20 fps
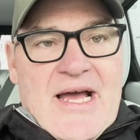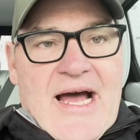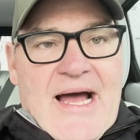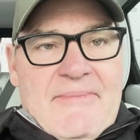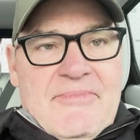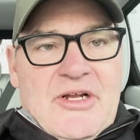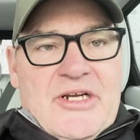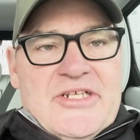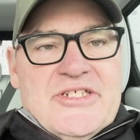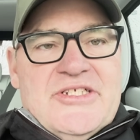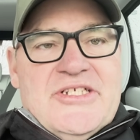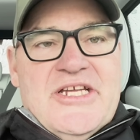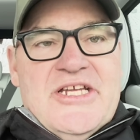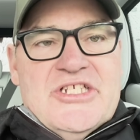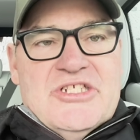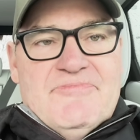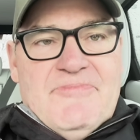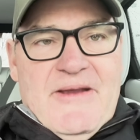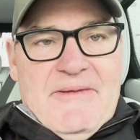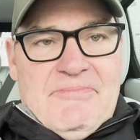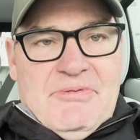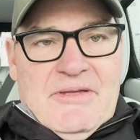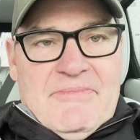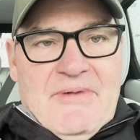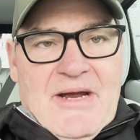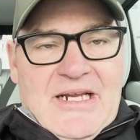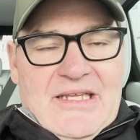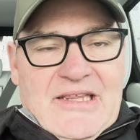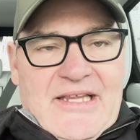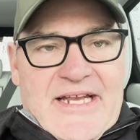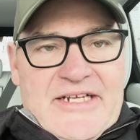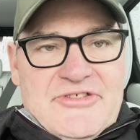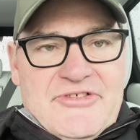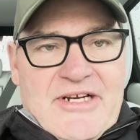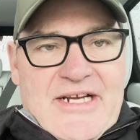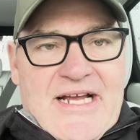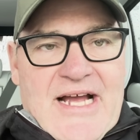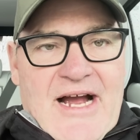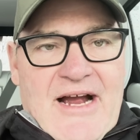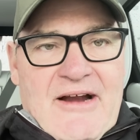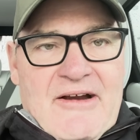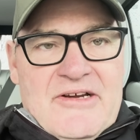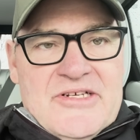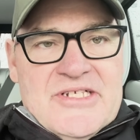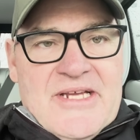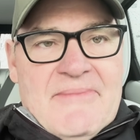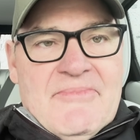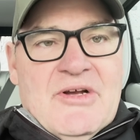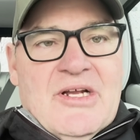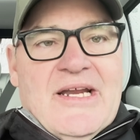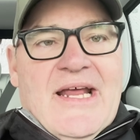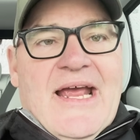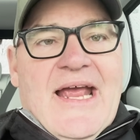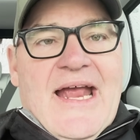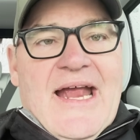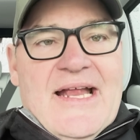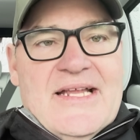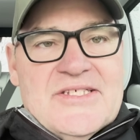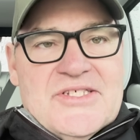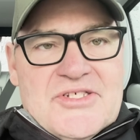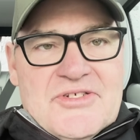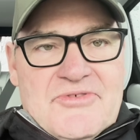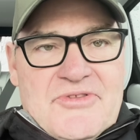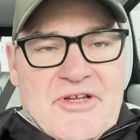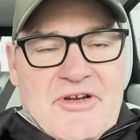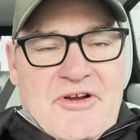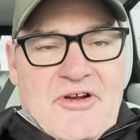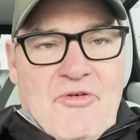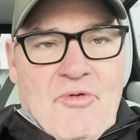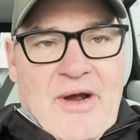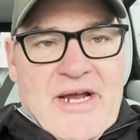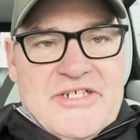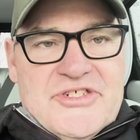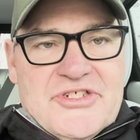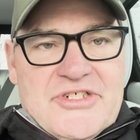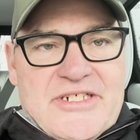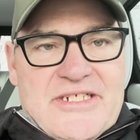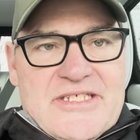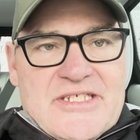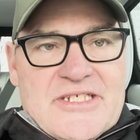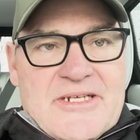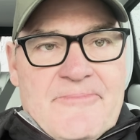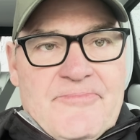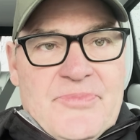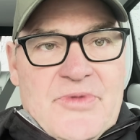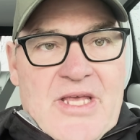I'm going to teach people about electric cars. I'm going to answer their questions.